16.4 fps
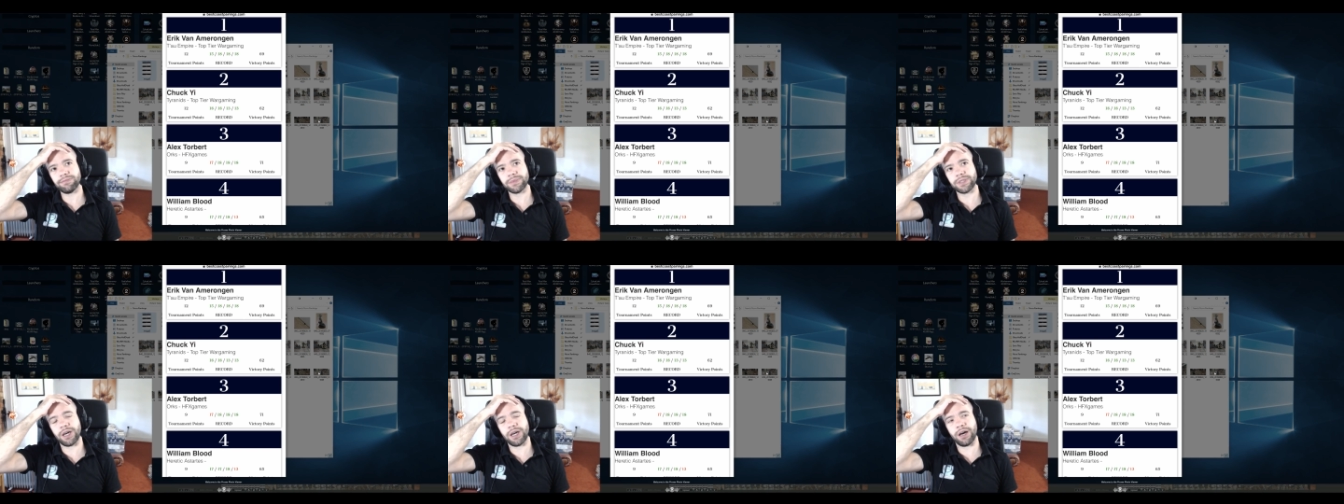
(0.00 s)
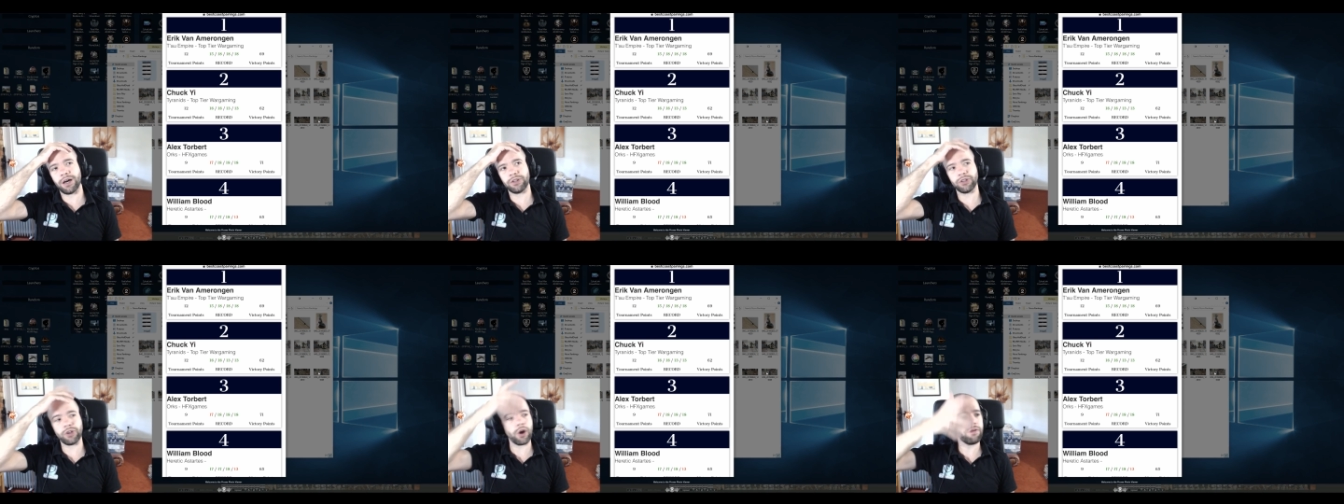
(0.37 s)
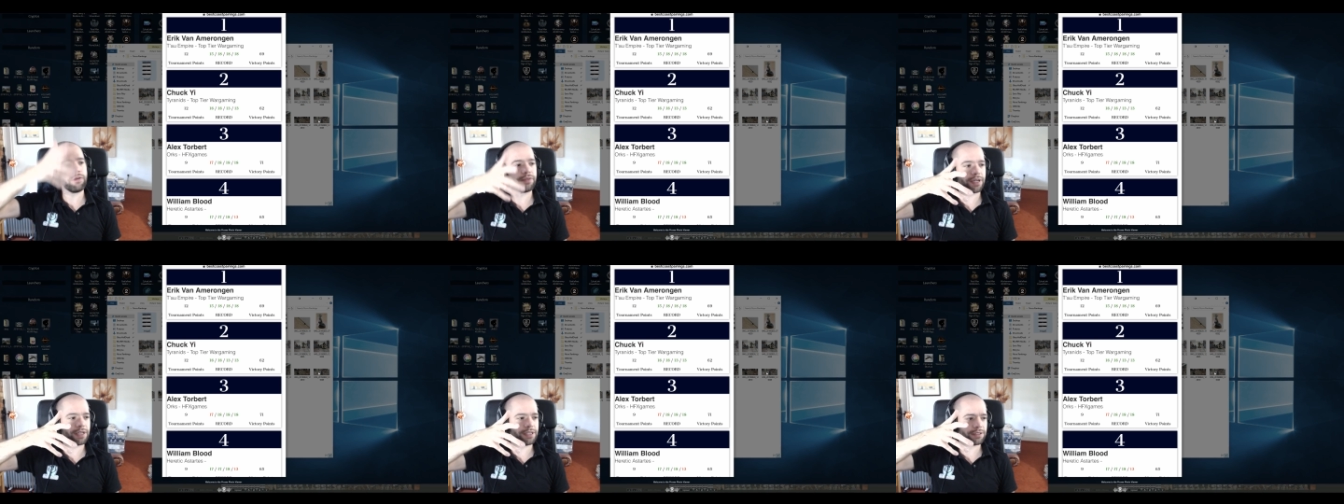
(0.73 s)
Uh,
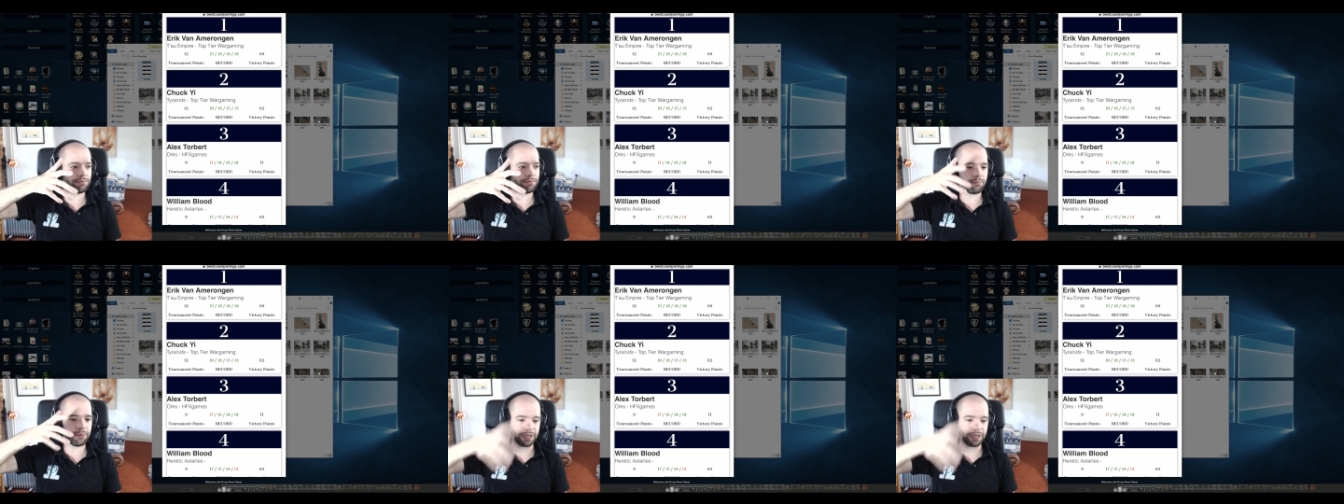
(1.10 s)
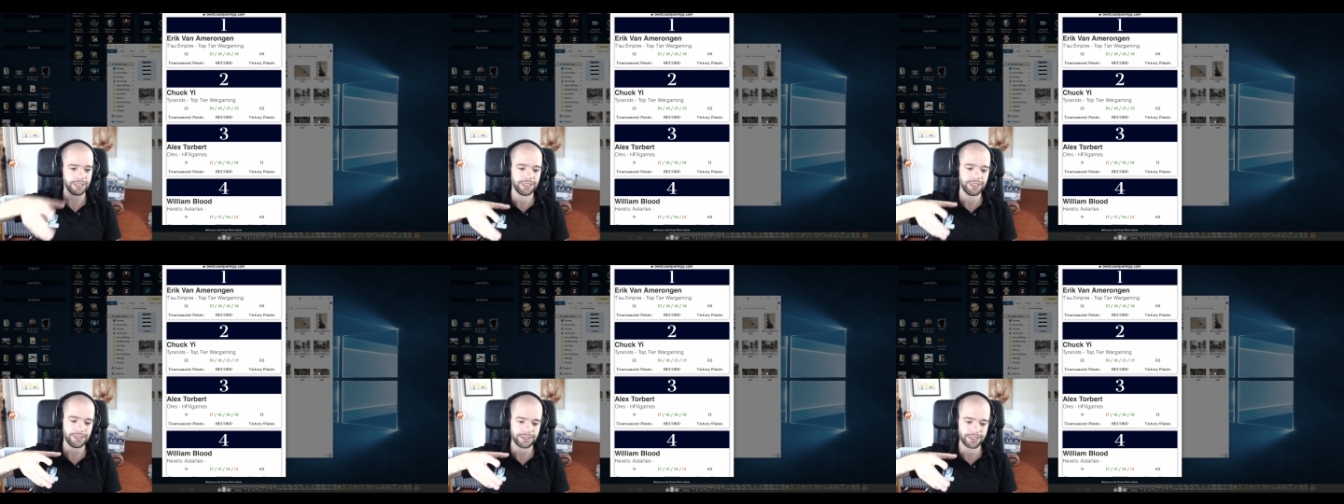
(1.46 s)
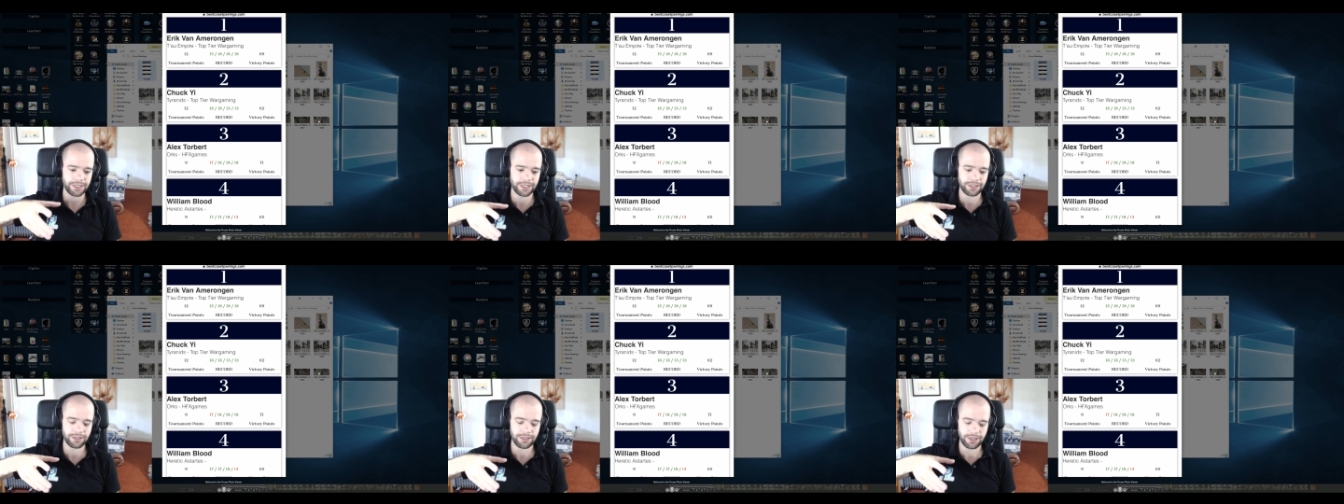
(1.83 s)
Nova isn't
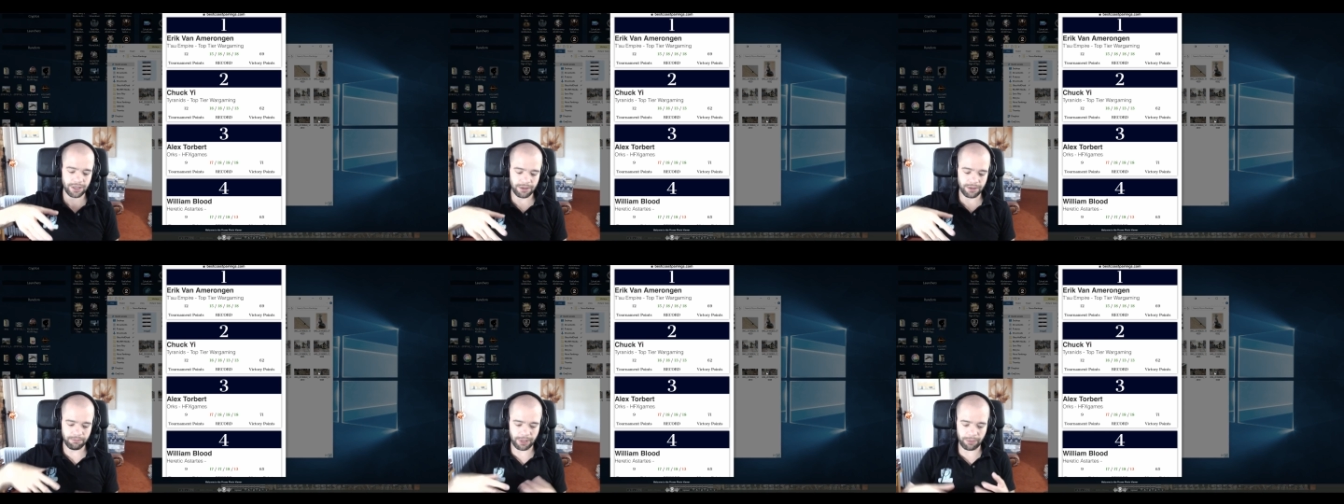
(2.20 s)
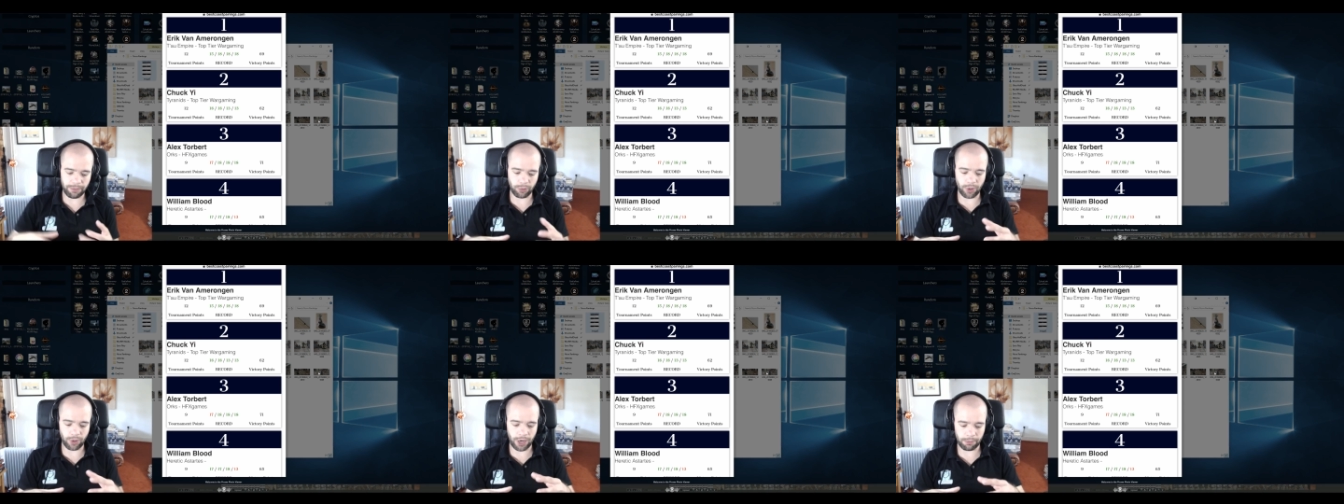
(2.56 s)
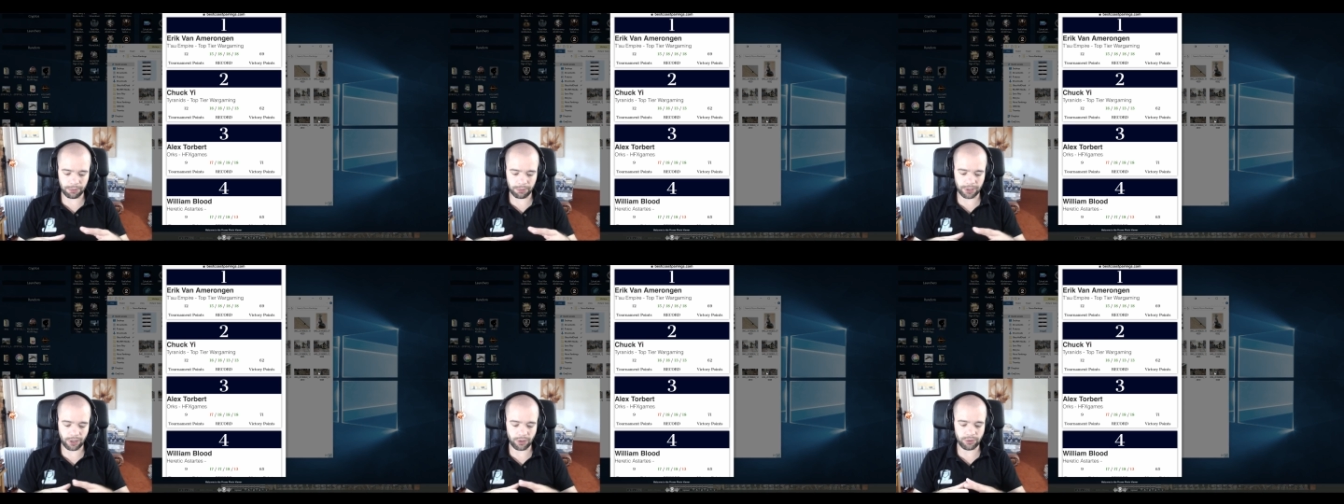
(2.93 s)
policing people
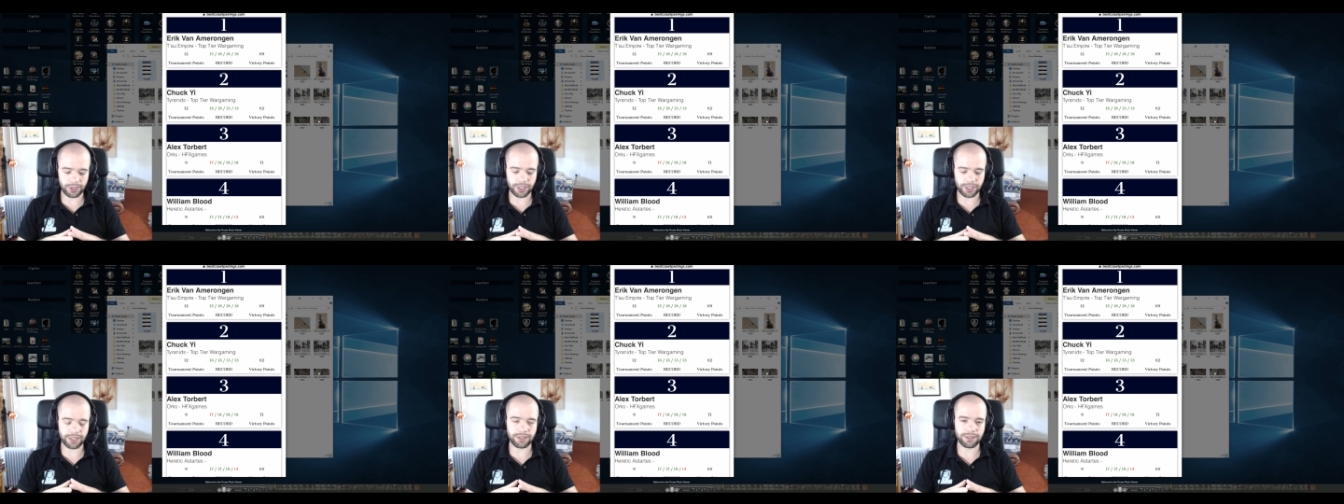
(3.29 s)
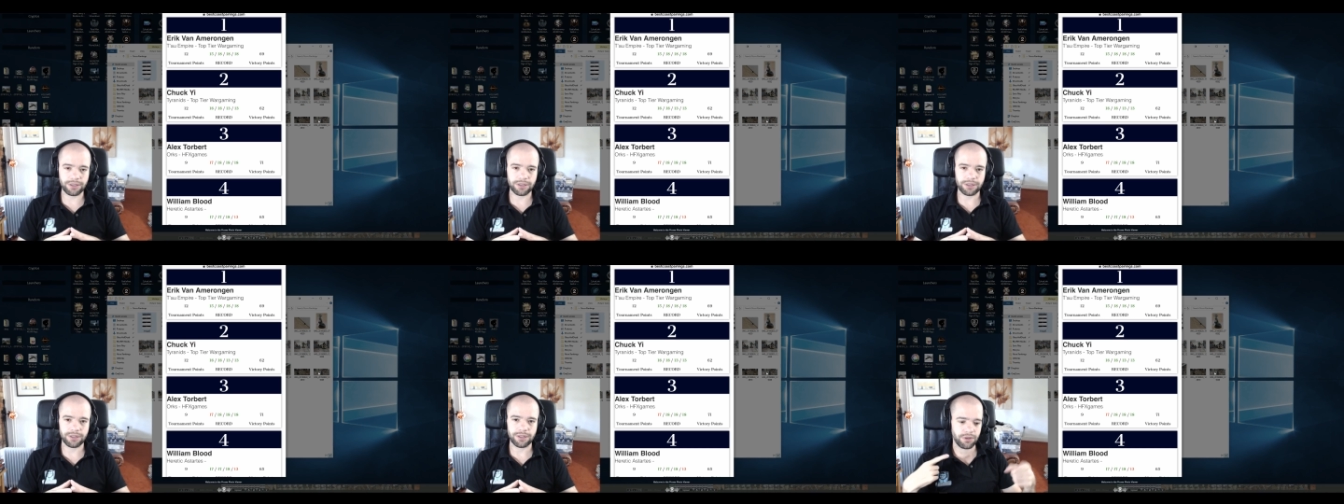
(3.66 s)
uploading